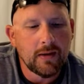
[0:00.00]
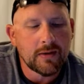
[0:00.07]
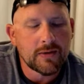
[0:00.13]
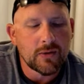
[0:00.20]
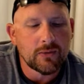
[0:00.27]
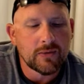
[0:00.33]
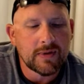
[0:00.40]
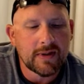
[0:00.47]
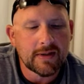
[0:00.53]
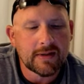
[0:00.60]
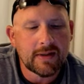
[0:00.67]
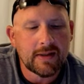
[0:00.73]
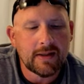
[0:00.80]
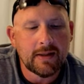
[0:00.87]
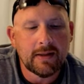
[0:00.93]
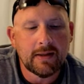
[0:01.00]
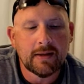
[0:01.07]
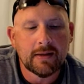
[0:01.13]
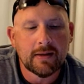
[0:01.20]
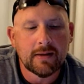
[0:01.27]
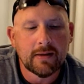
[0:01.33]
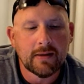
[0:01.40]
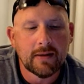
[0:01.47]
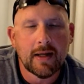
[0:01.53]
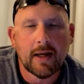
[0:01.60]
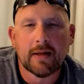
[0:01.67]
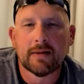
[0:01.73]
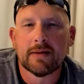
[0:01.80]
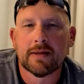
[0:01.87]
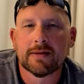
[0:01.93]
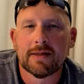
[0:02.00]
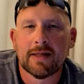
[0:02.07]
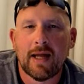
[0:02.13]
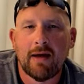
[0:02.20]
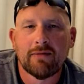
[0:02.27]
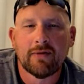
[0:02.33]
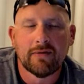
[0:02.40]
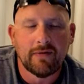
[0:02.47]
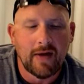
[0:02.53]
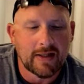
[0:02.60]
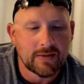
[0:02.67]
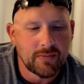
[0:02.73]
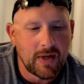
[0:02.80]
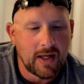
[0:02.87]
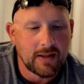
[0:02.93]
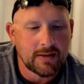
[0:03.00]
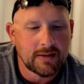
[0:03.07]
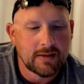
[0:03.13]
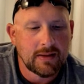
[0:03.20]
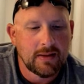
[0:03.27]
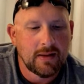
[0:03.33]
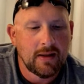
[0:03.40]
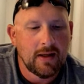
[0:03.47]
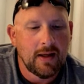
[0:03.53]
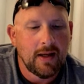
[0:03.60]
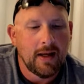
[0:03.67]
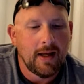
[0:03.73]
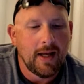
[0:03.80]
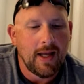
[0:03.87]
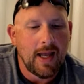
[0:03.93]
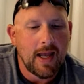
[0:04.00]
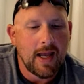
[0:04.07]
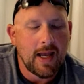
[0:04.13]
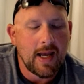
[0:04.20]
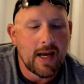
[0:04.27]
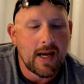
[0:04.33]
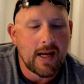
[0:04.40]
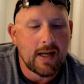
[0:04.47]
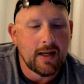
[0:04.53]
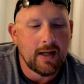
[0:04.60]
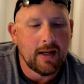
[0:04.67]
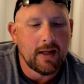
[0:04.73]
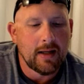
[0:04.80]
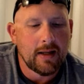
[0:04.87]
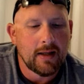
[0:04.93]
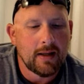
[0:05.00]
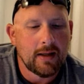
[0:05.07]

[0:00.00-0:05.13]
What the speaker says: so Disney, yeah, doesn't have the Fast Pass, and